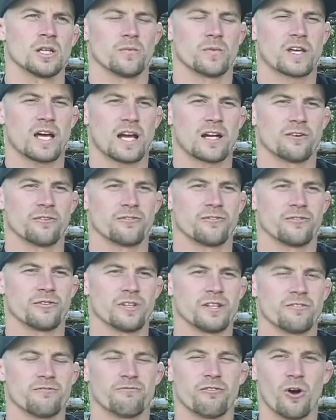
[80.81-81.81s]
kind of
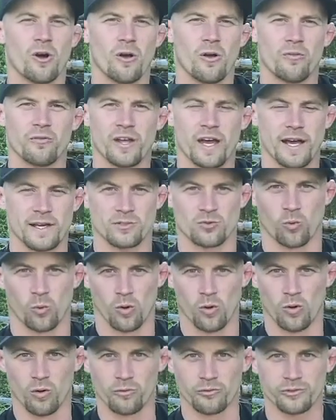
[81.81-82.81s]
evolved as
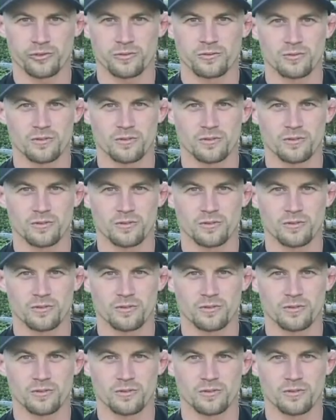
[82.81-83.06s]
wolves,